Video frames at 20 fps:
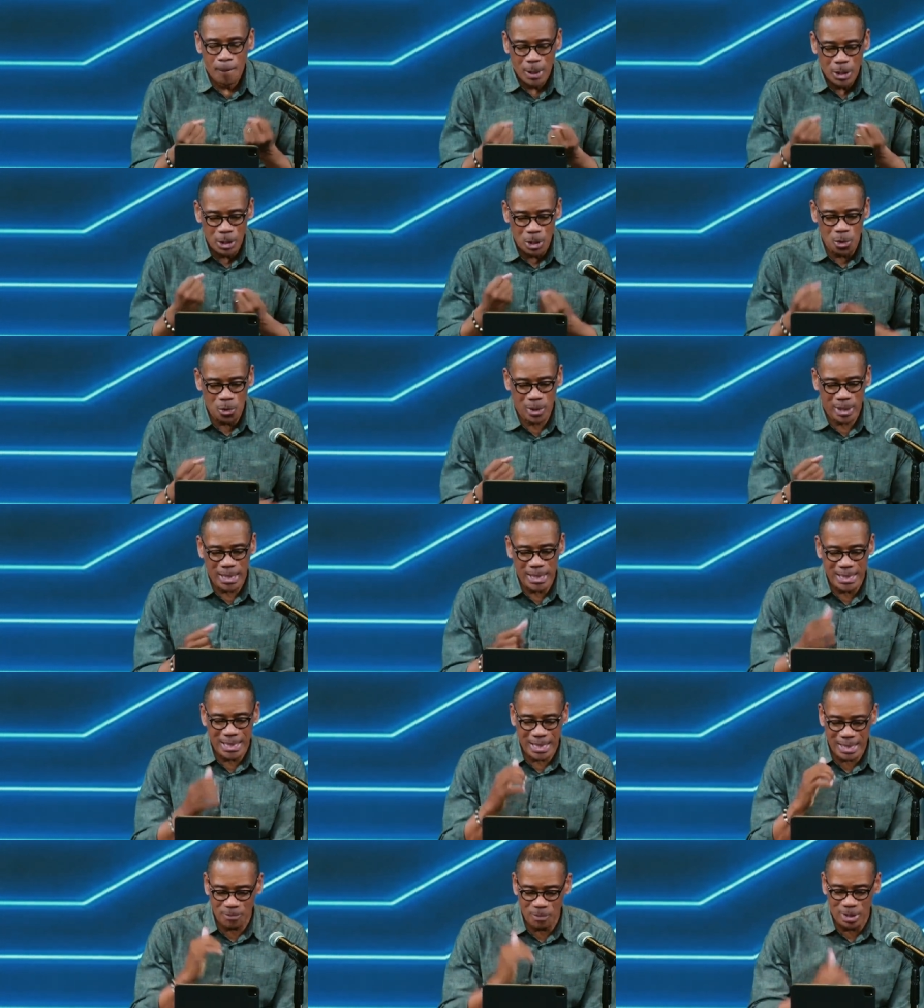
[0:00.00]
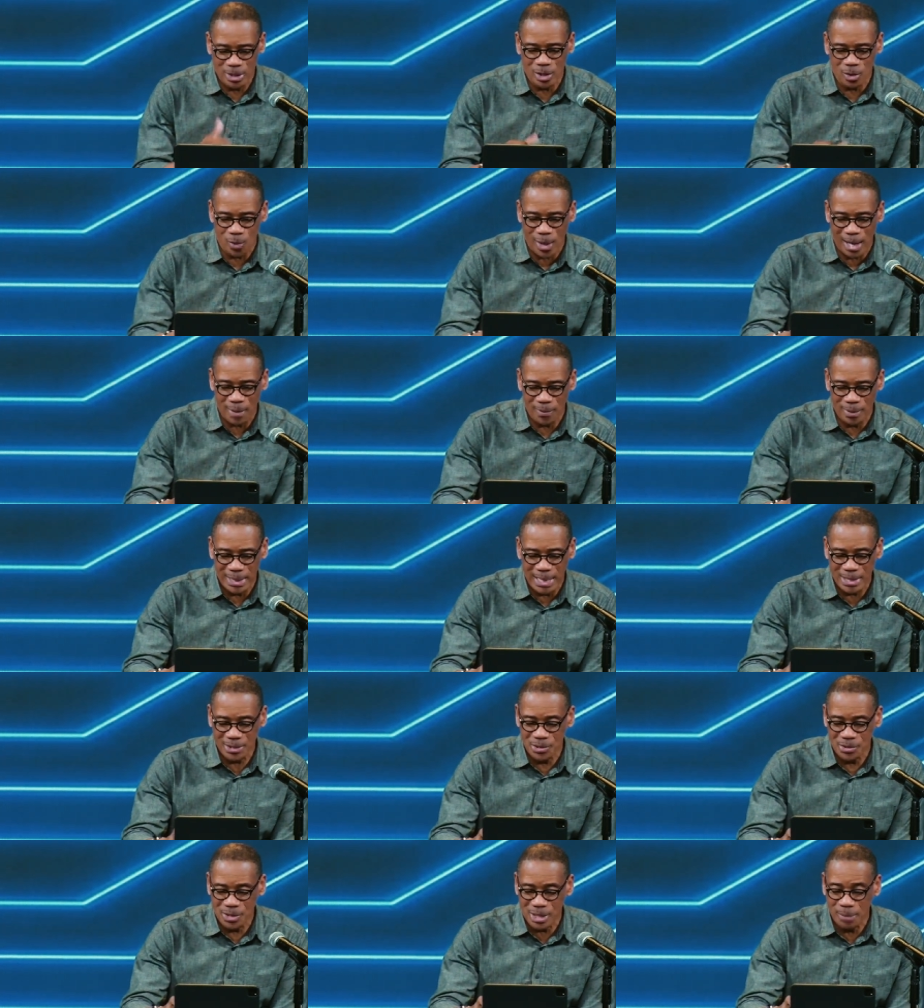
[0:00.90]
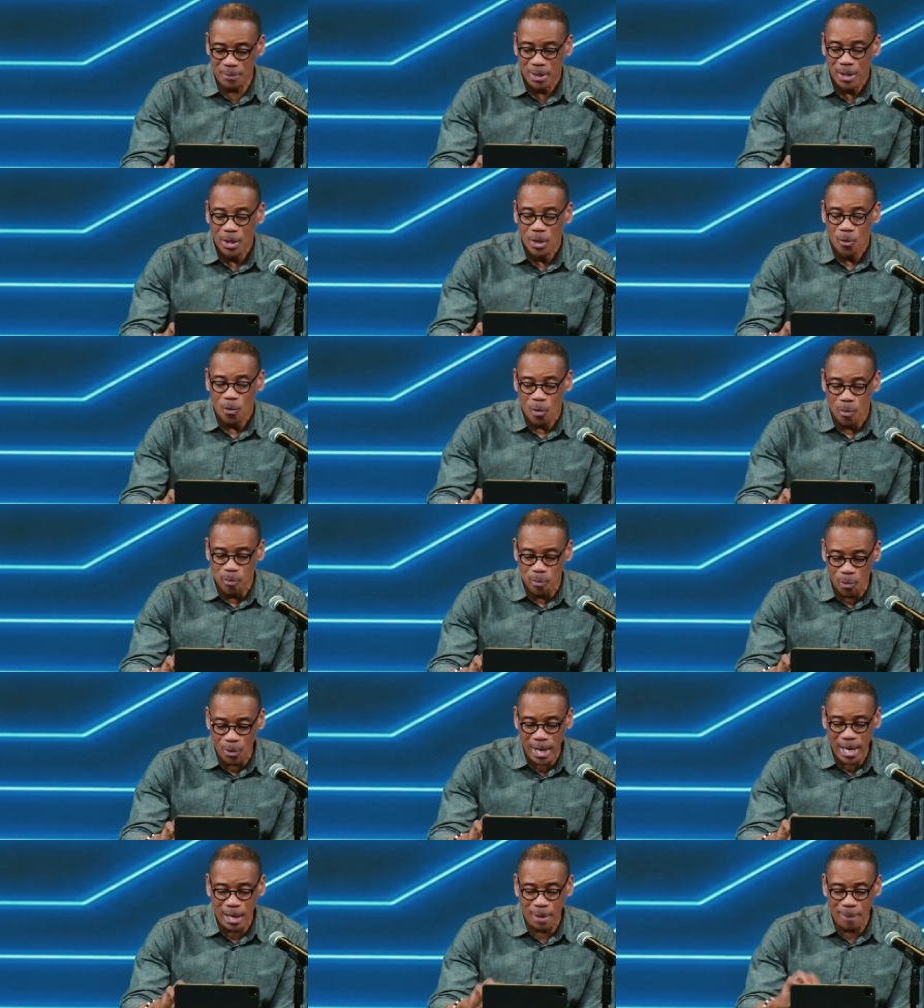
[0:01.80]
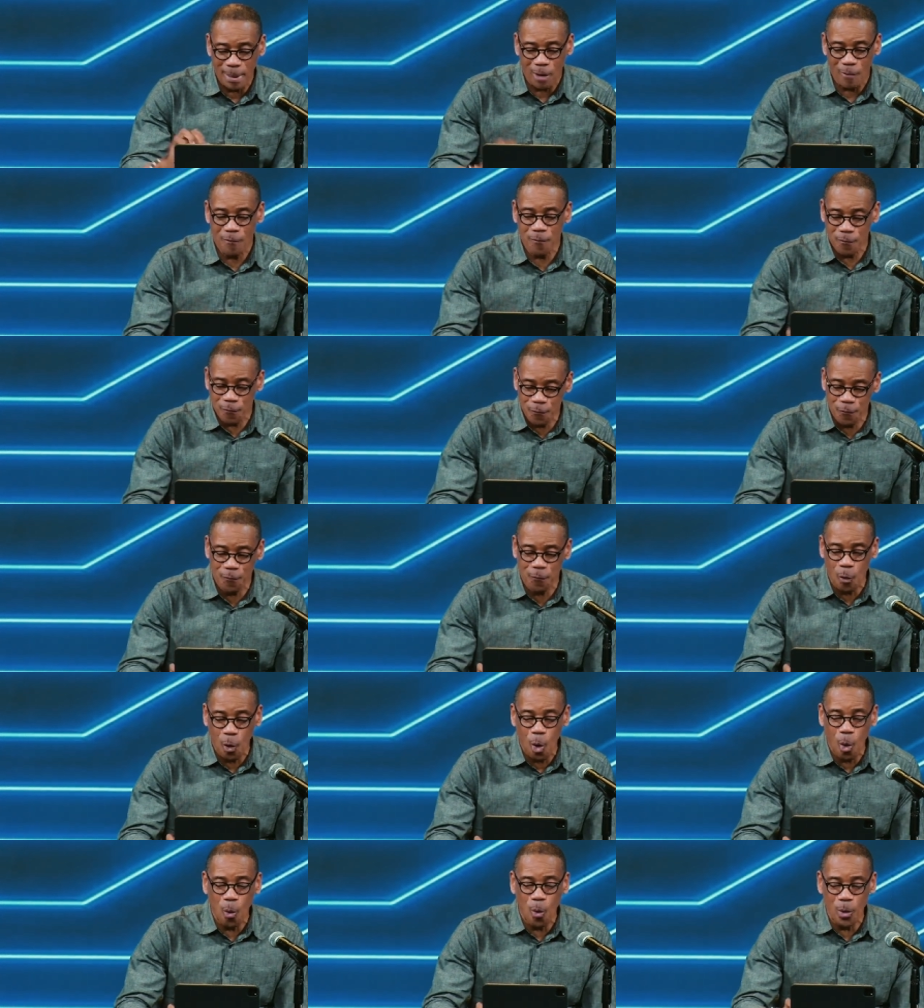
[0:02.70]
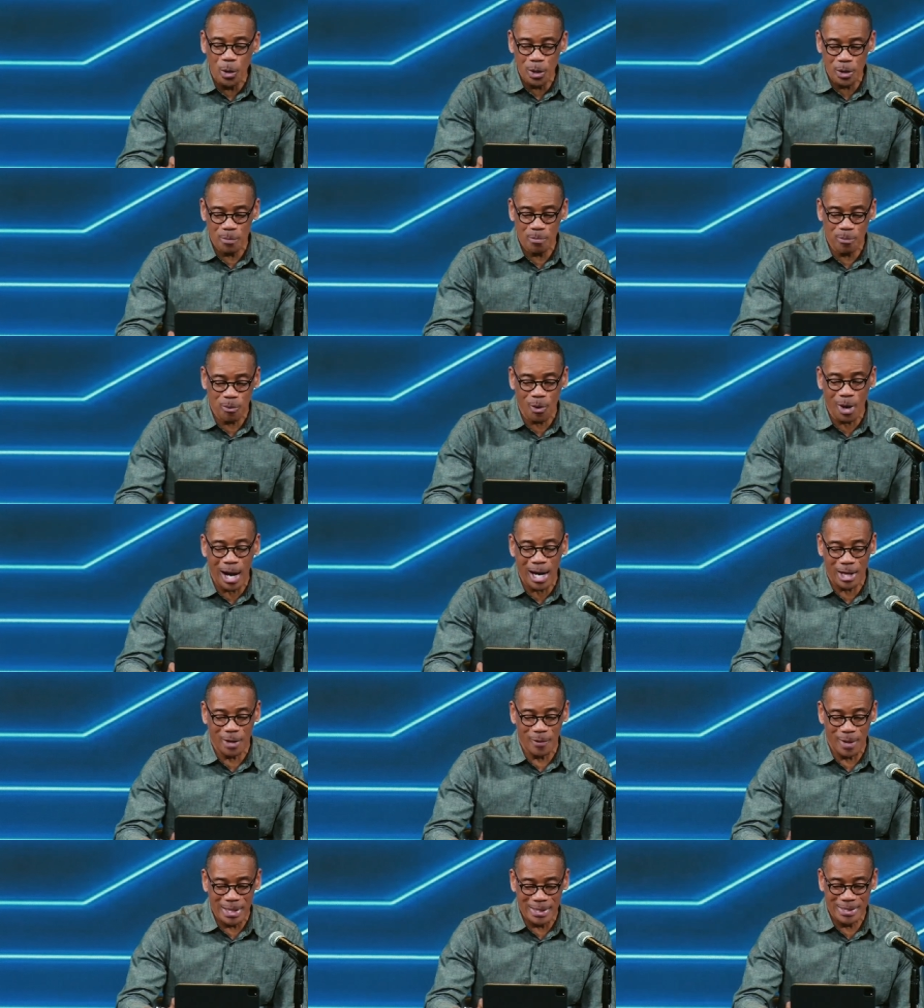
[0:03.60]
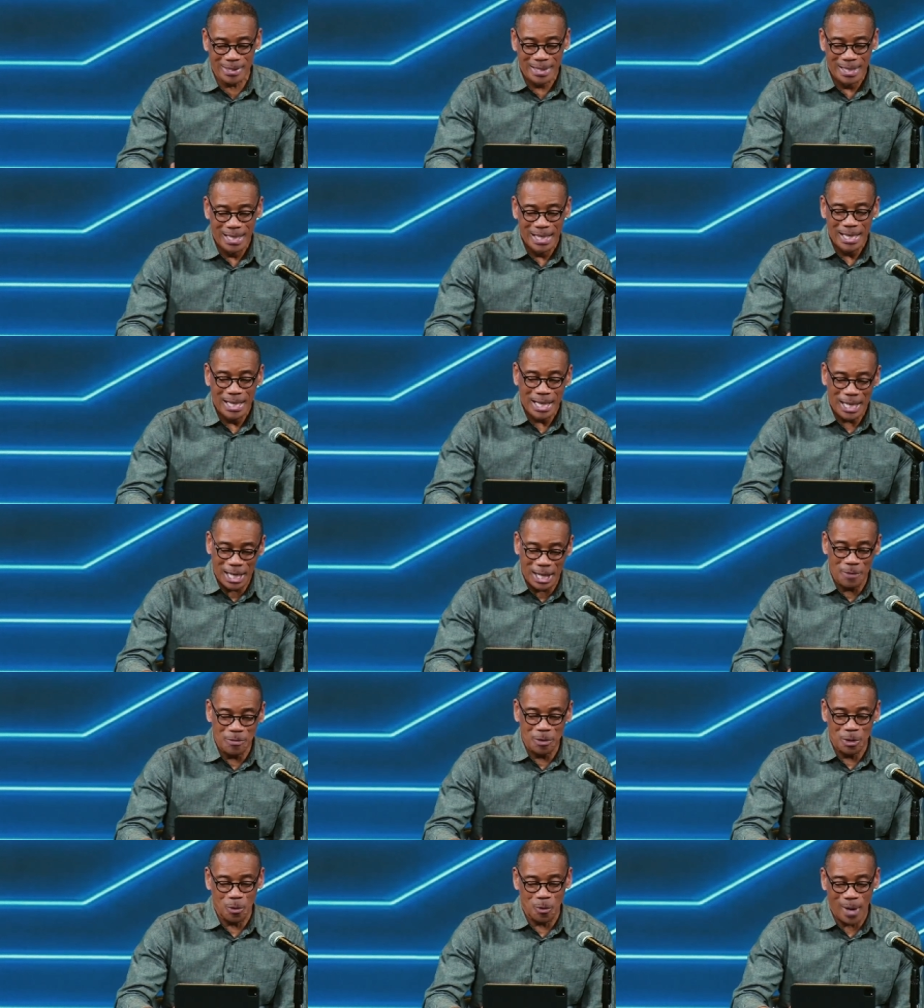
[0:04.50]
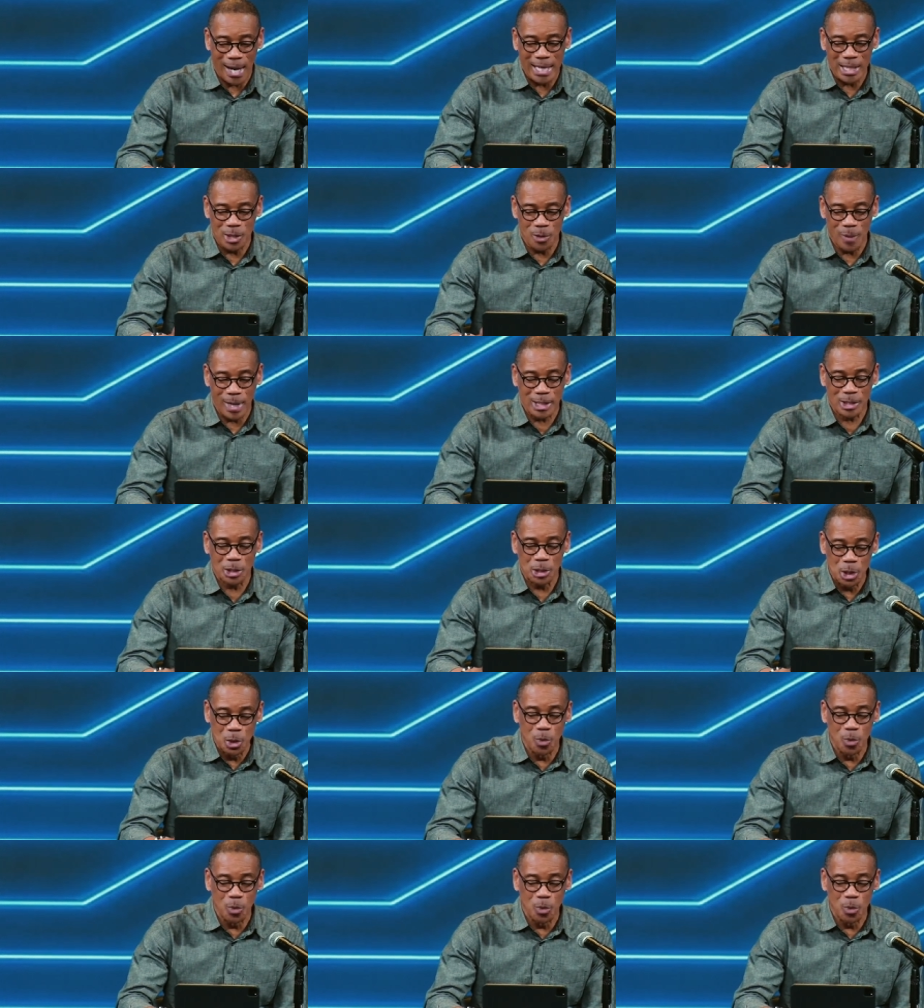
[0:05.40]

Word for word: yoking with the right relationship will bring about forward progress in the right direction.